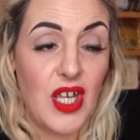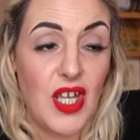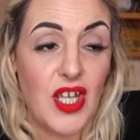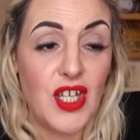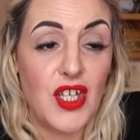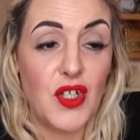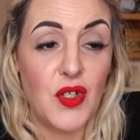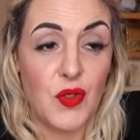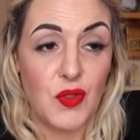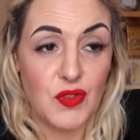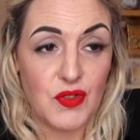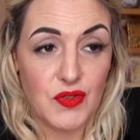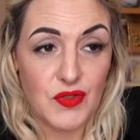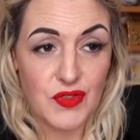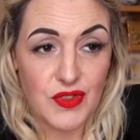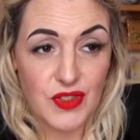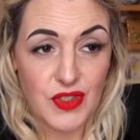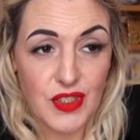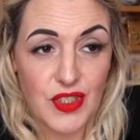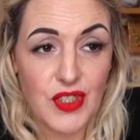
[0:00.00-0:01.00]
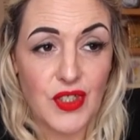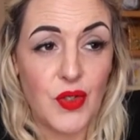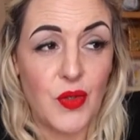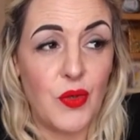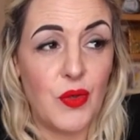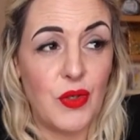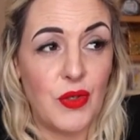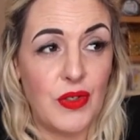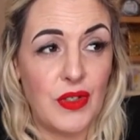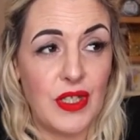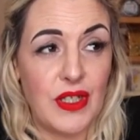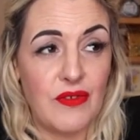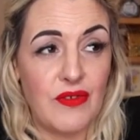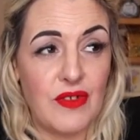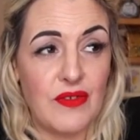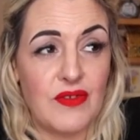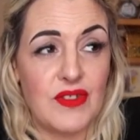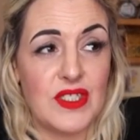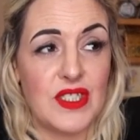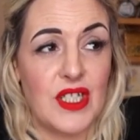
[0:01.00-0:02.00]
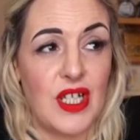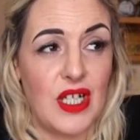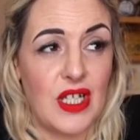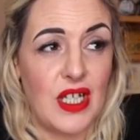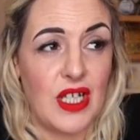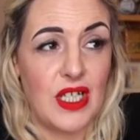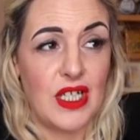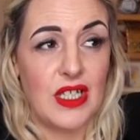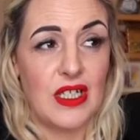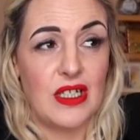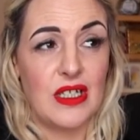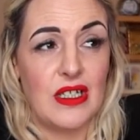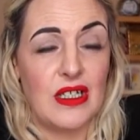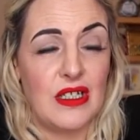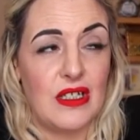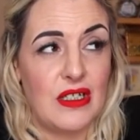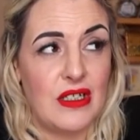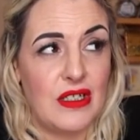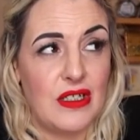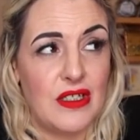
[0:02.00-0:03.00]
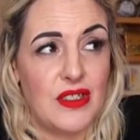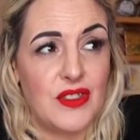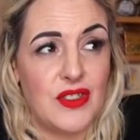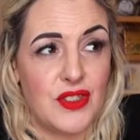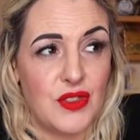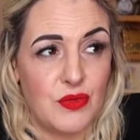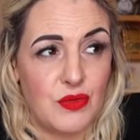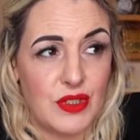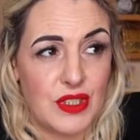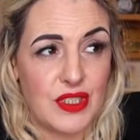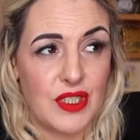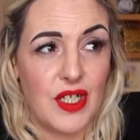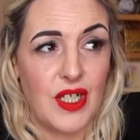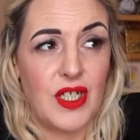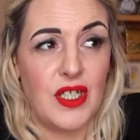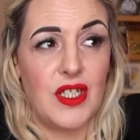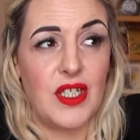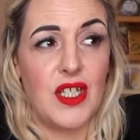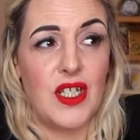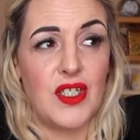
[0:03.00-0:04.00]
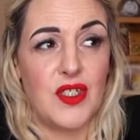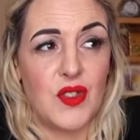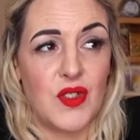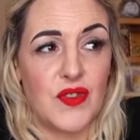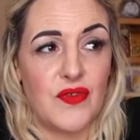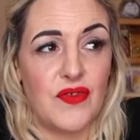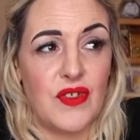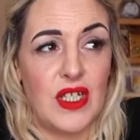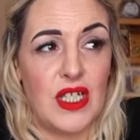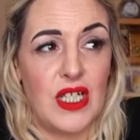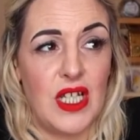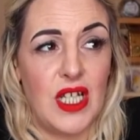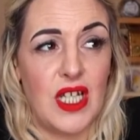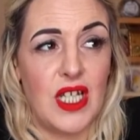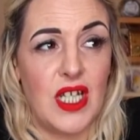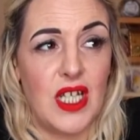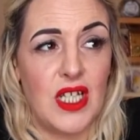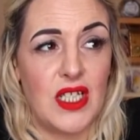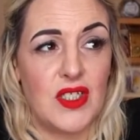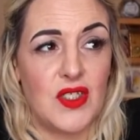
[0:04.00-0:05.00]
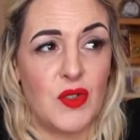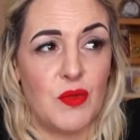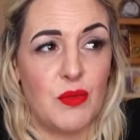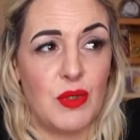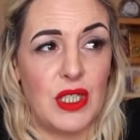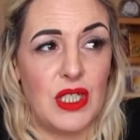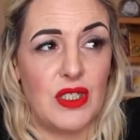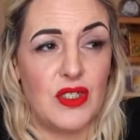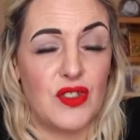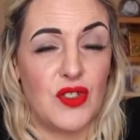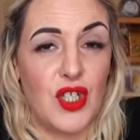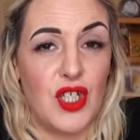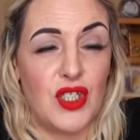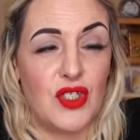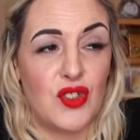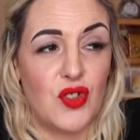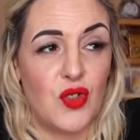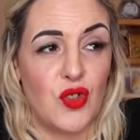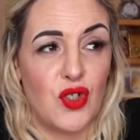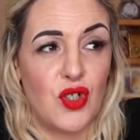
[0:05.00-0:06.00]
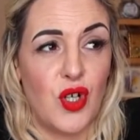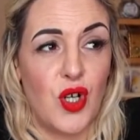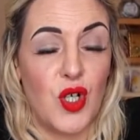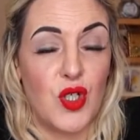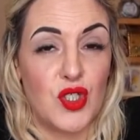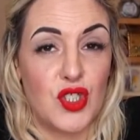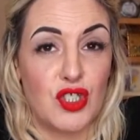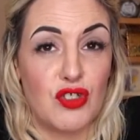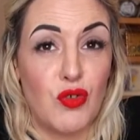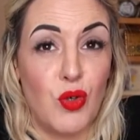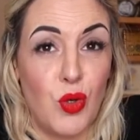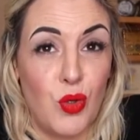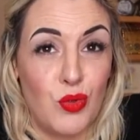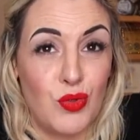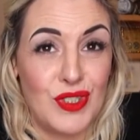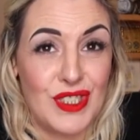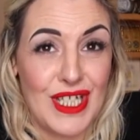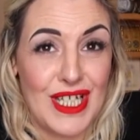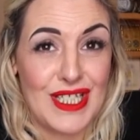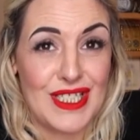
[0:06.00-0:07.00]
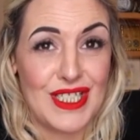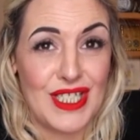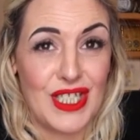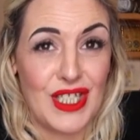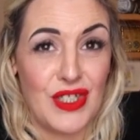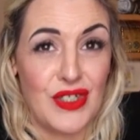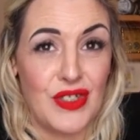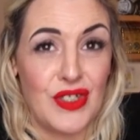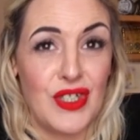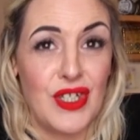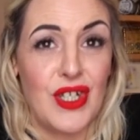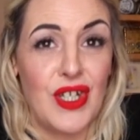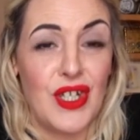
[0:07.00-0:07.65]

You know, even if it's not like suicide, it does feel like somebody is going to cause their own death here,